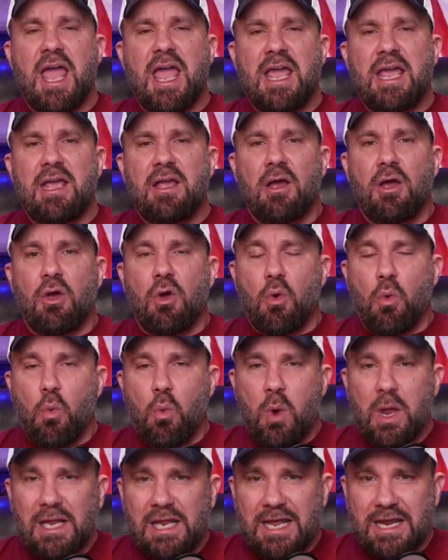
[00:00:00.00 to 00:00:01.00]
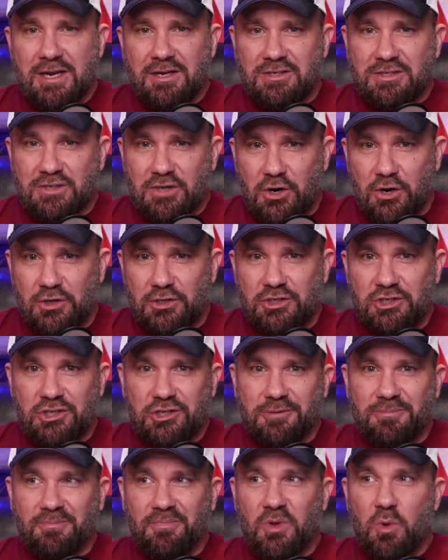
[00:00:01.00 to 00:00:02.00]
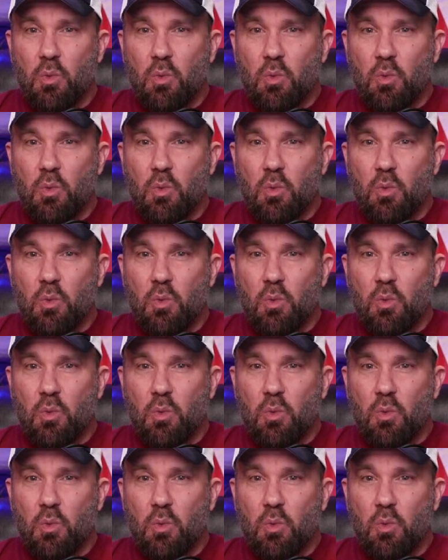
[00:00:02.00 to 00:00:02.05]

A willing search,